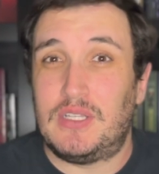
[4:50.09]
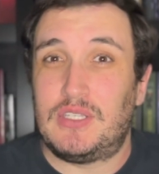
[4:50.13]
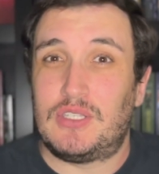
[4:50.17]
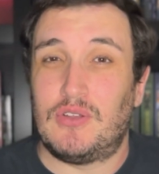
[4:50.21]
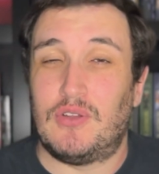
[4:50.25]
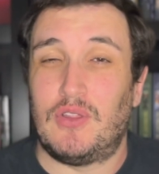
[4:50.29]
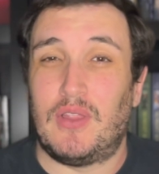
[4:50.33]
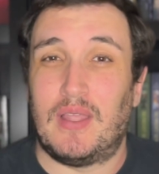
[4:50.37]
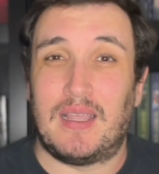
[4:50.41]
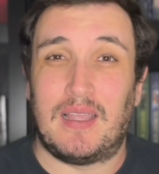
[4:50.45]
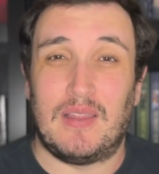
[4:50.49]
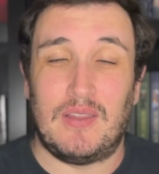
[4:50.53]
So
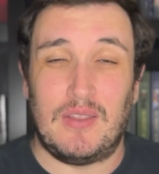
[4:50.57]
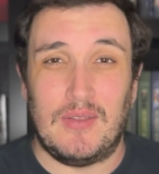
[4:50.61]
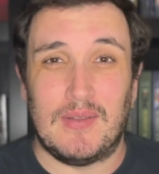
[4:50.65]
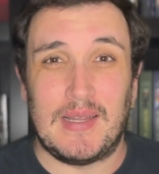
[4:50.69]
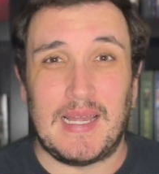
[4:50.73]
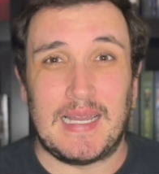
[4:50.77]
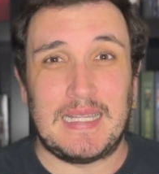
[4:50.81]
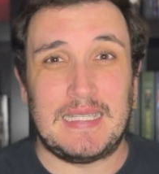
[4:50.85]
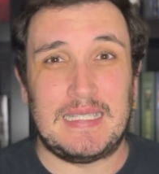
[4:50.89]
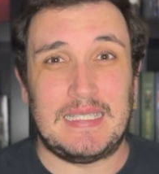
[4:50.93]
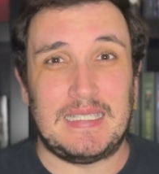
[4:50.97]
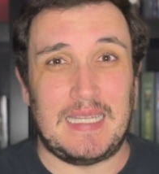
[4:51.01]
like in the
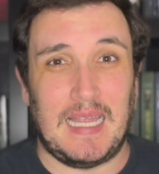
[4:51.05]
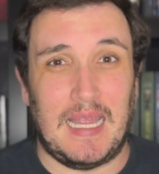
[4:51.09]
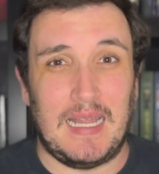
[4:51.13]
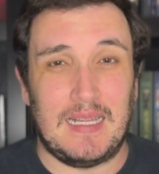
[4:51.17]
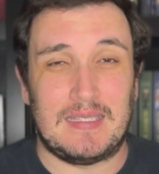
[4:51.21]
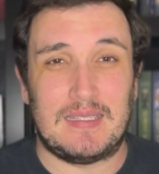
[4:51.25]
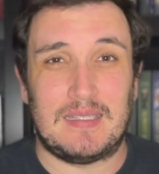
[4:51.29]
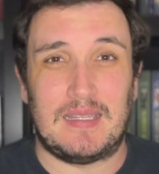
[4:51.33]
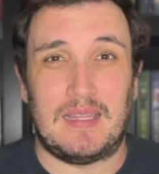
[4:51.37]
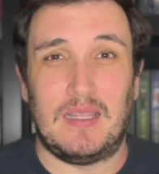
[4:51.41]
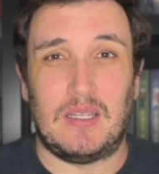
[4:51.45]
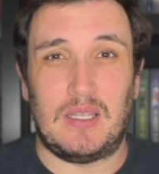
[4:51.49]
United
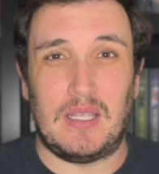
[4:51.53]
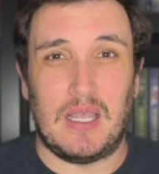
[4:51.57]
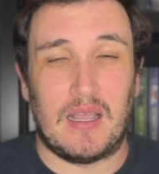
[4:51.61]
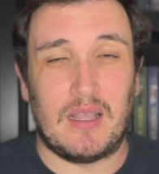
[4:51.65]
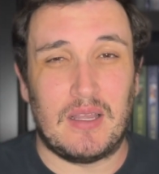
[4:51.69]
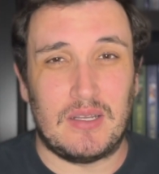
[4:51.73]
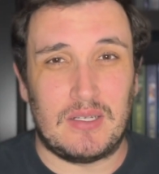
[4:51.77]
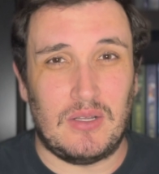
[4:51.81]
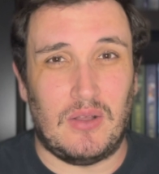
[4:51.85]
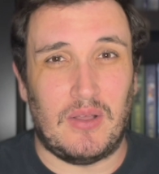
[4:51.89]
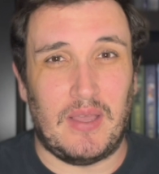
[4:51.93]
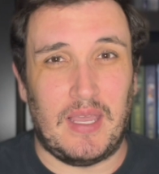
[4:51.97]
States, the young
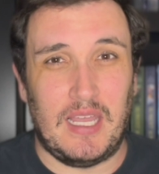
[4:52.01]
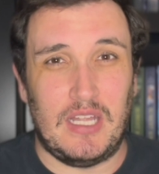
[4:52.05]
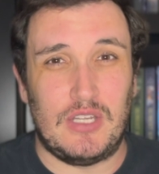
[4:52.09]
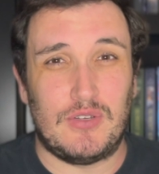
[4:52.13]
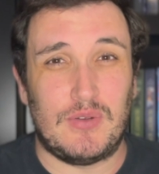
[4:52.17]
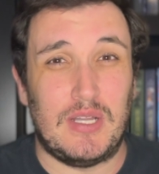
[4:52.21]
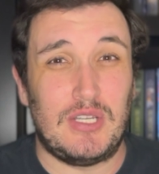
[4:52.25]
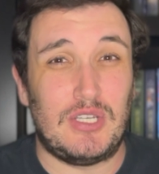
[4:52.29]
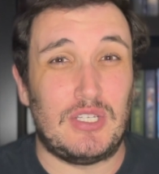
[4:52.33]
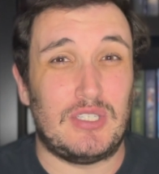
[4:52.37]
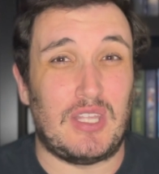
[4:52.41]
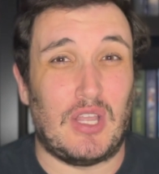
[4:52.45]
adult age
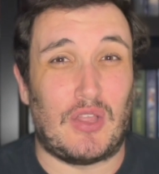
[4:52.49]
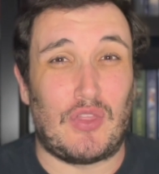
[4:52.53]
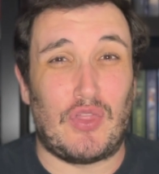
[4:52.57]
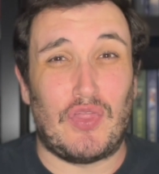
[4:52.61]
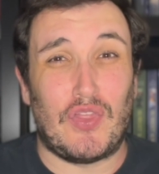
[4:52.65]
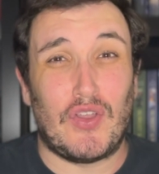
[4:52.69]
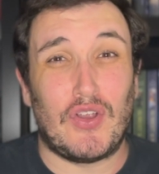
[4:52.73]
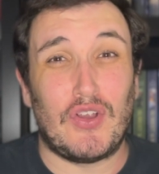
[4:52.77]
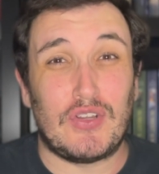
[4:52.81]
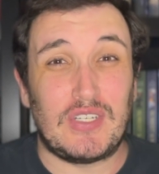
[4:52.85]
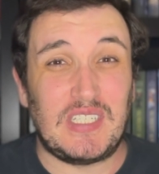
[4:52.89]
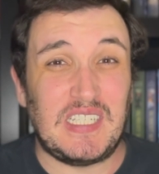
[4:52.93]
range is like
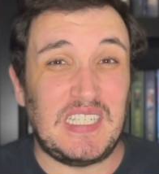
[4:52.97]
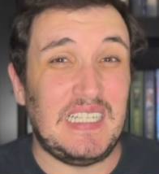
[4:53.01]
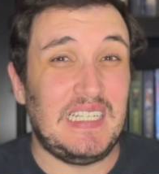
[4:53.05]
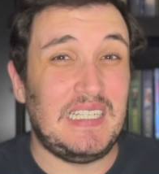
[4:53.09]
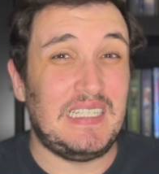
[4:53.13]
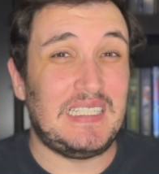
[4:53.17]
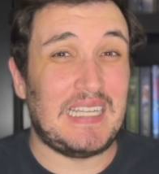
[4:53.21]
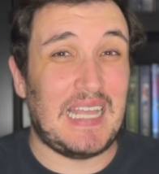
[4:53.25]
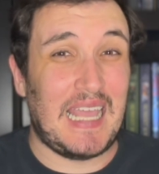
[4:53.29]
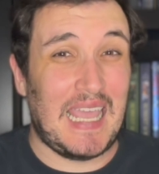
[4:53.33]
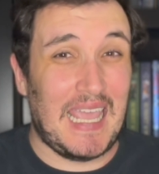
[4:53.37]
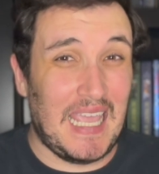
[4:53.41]
13
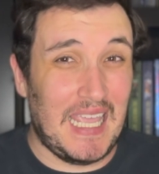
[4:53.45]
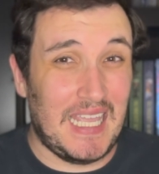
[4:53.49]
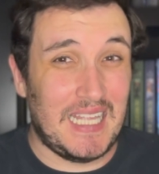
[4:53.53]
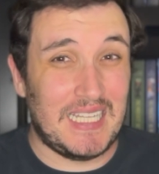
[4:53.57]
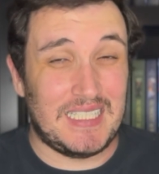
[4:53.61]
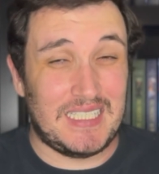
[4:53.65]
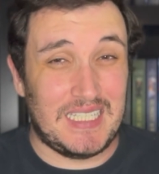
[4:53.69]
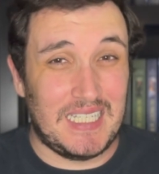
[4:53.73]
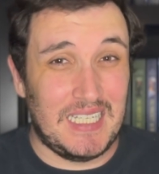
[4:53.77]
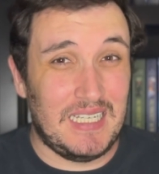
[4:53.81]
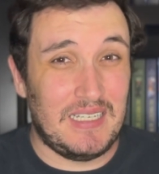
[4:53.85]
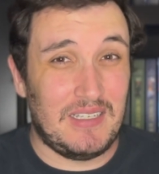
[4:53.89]
to
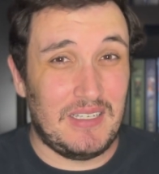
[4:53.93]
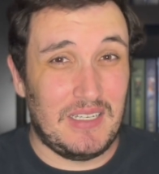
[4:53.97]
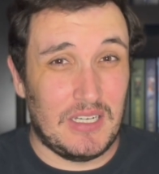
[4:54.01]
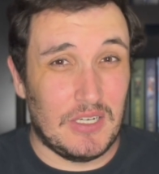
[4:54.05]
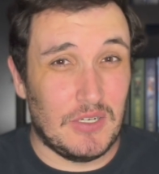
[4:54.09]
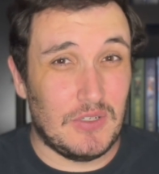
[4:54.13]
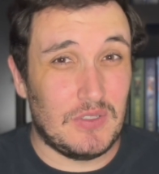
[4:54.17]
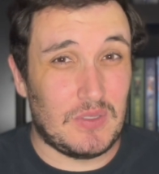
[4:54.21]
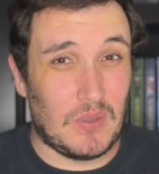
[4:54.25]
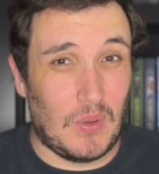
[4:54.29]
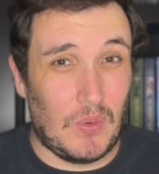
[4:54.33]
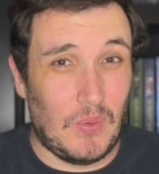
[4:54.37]
18
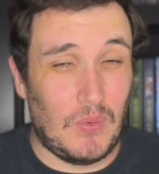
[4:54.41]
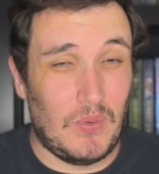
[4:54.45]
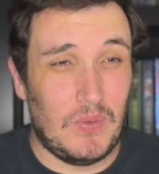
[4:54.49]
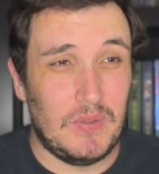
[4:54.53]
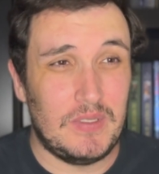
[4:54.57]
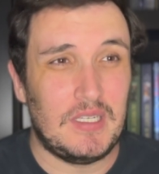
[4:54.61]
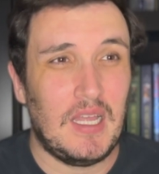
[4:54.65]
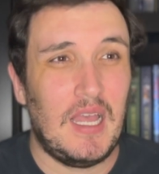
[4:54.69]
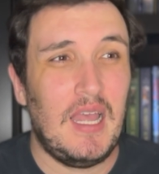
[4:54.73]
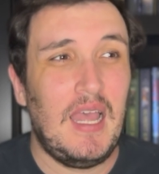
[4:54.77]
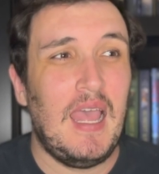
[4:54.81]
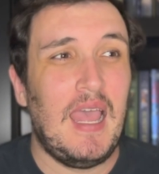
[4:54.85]
years
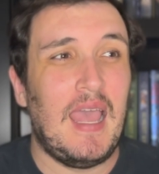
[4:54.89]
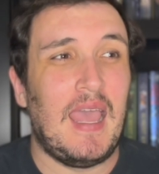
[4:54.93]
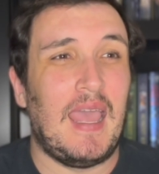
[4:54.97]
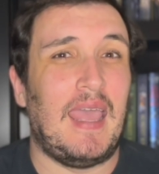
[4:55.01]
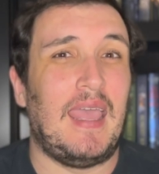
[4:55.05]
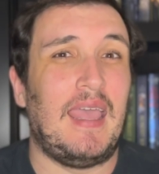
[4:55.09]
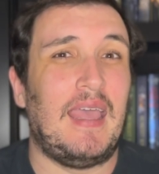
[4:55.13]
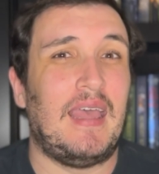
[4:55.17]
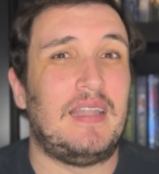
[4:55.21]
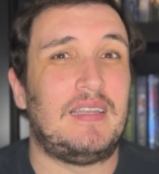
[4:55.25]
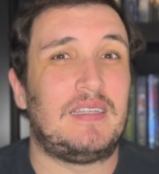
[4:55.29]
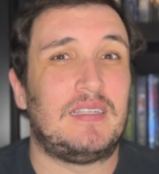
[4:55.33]
old.
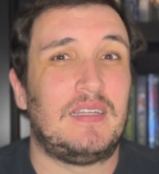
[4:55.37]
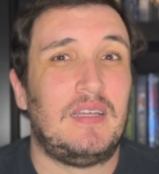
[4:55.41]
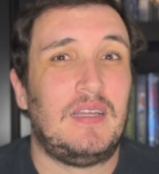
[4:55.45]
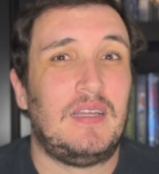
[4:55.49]
And